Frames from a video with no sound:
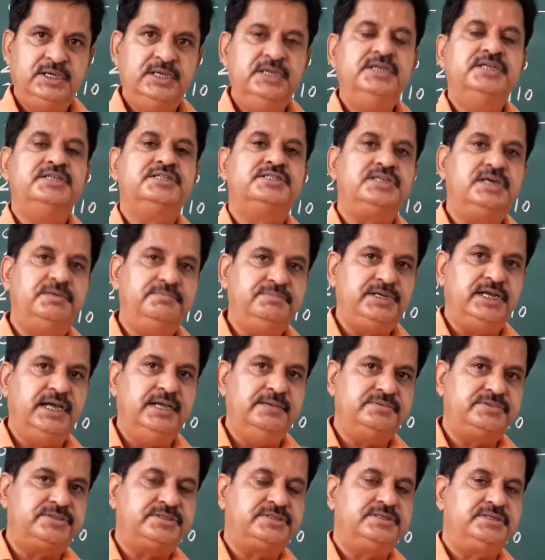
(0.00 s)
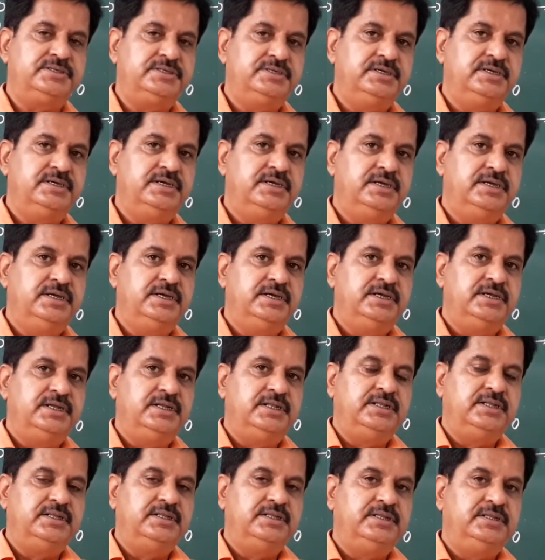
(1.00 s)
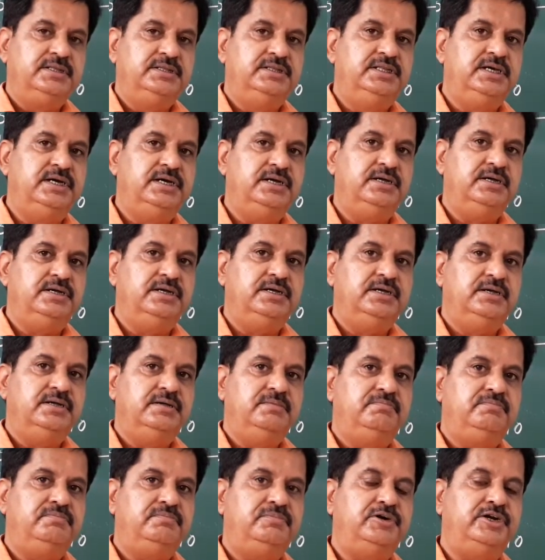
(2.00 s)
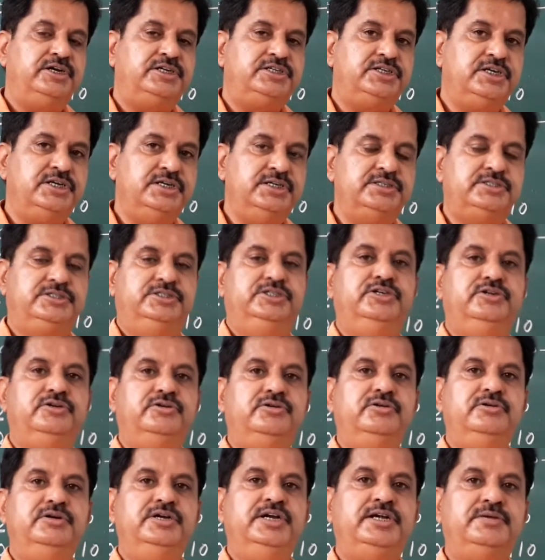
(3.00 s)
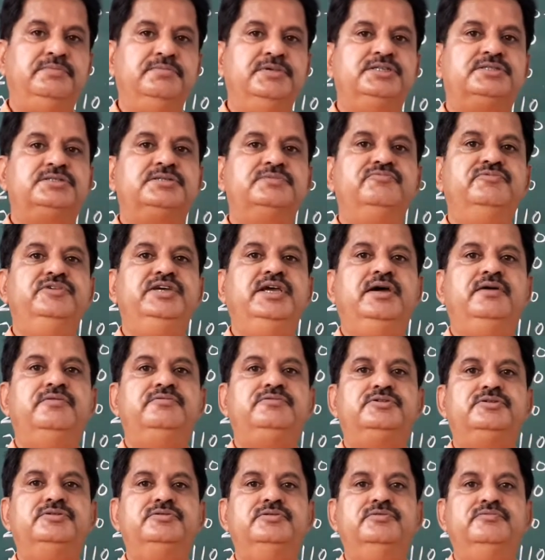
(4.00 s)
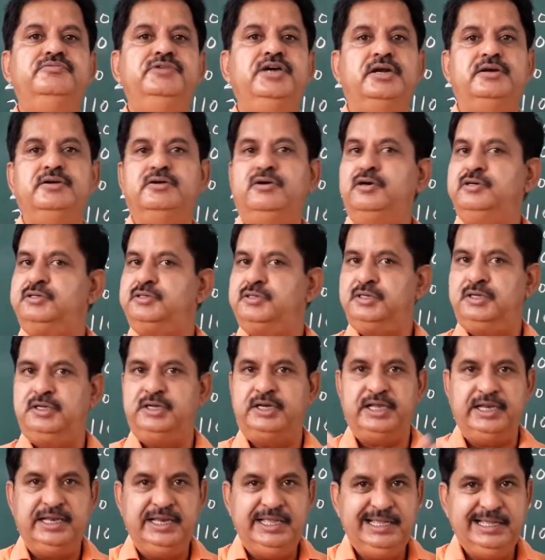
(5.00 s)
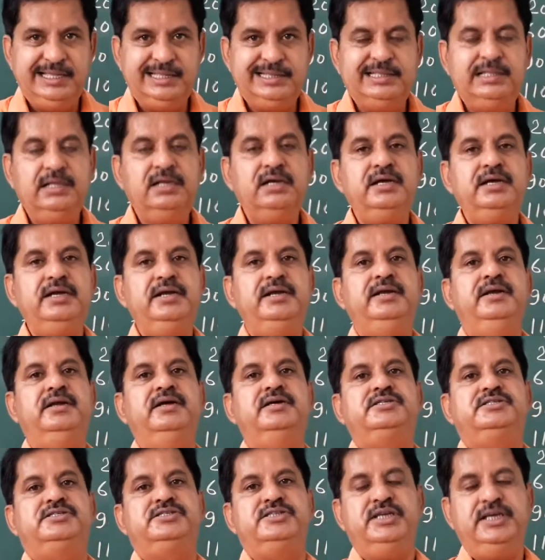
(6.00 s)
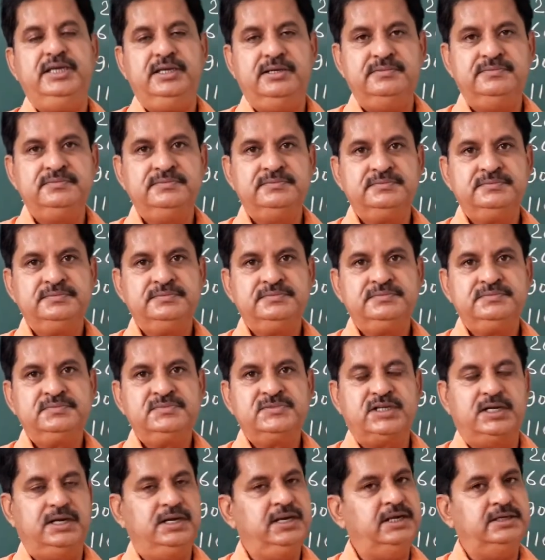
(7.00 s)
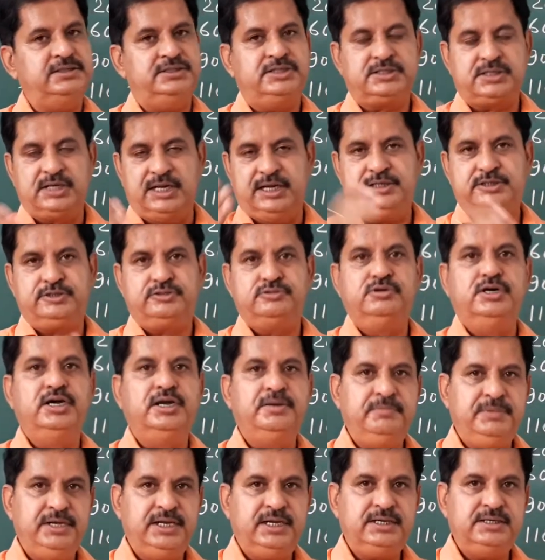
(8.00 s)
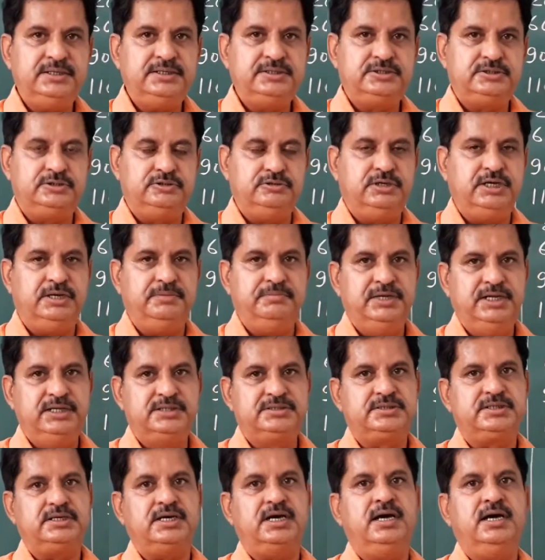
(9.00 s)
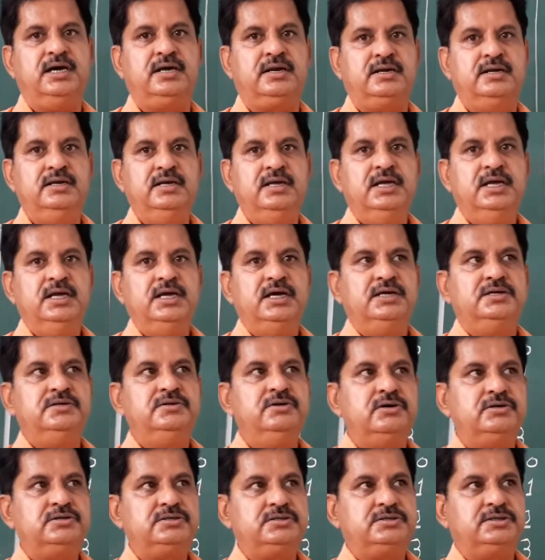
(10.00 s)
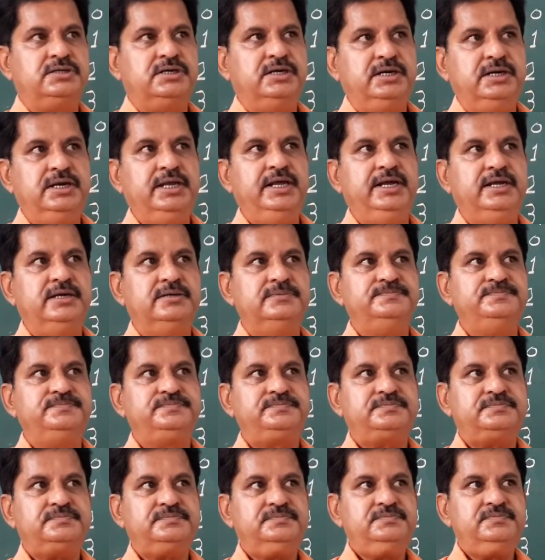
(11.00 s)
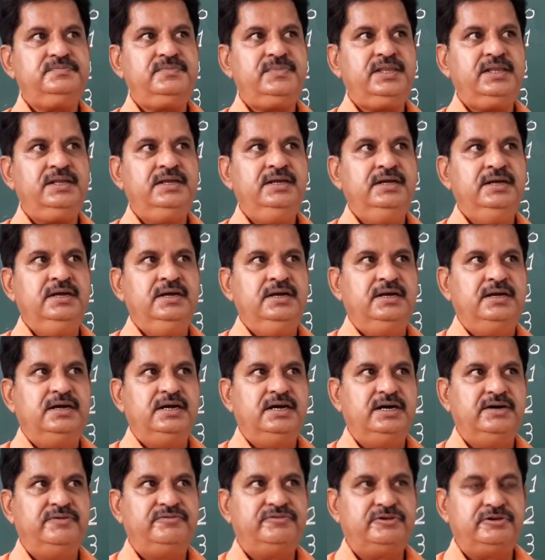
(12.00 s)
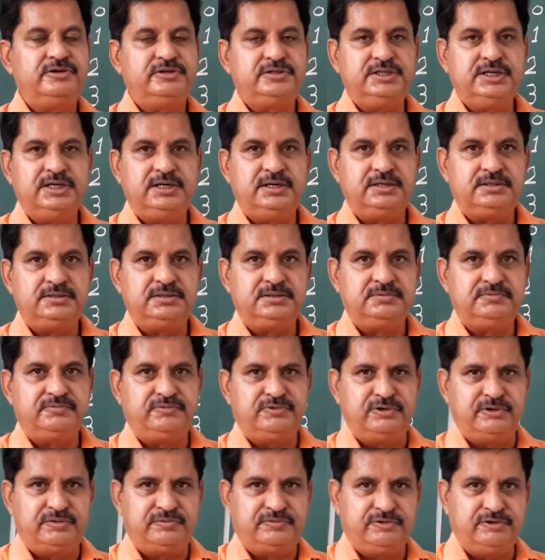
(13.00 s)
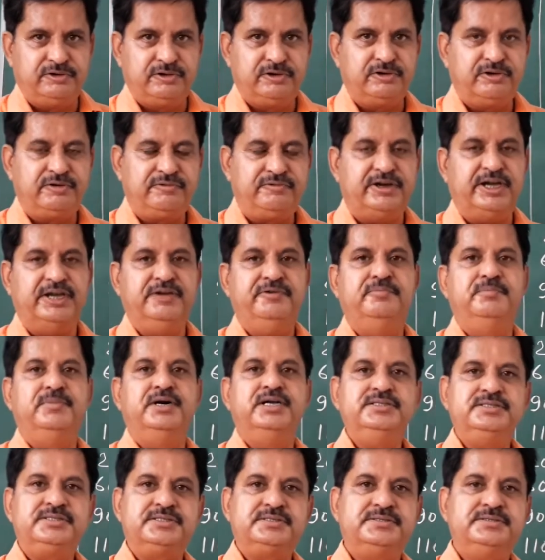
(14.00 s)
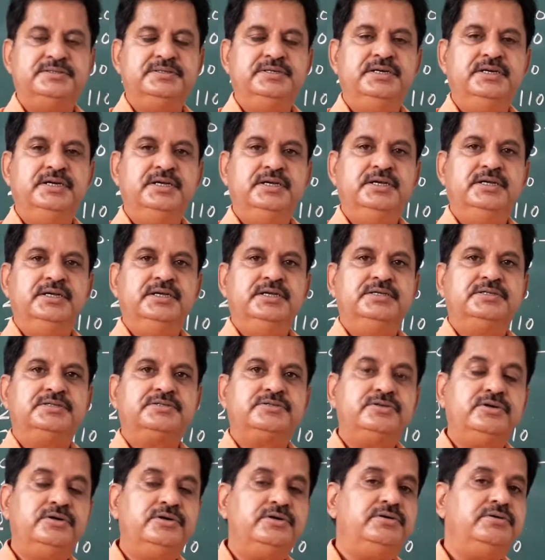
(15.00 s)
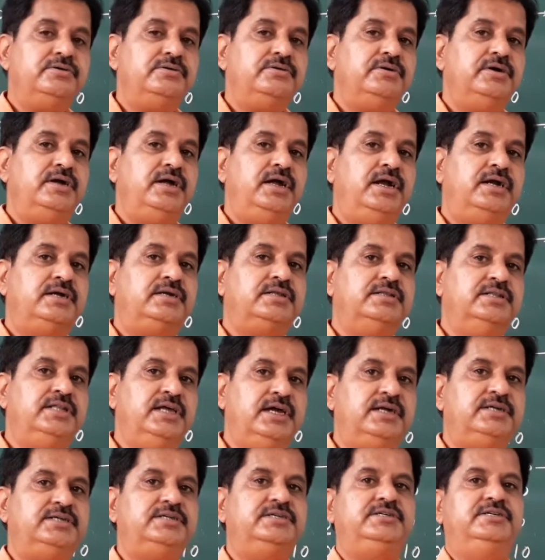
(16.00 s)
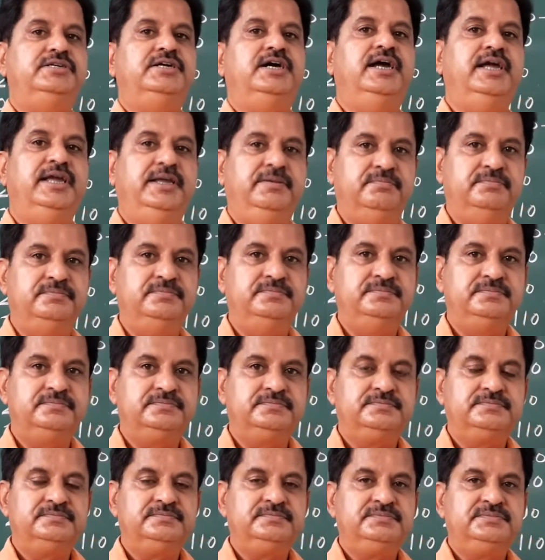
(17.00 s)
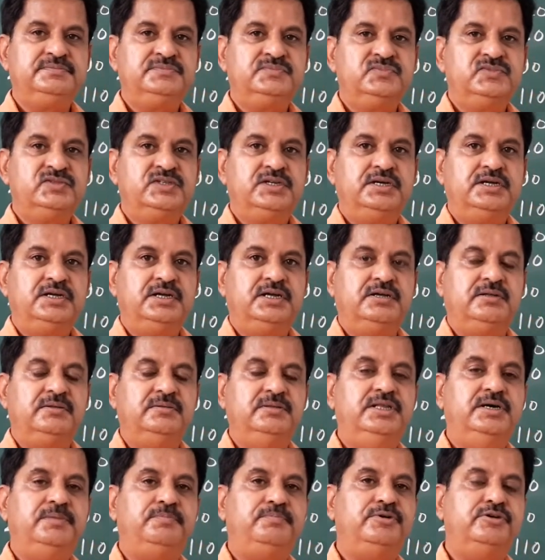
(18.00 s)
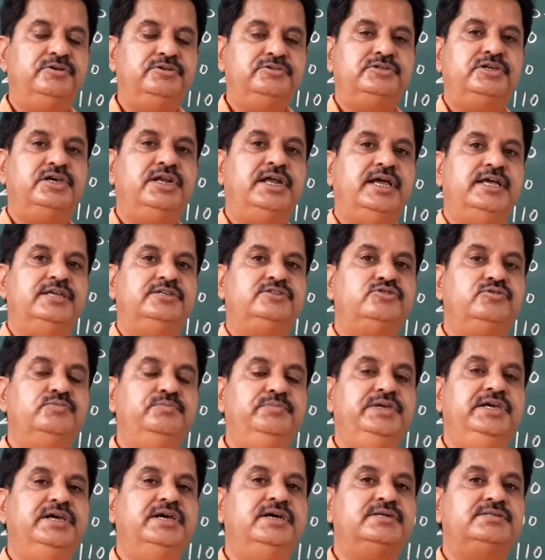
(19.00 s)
Sometimes the production is zero, it means we are not running the industry. Just like sugar mills are not running for 4 or 5 months. So at that time, the producer has to bear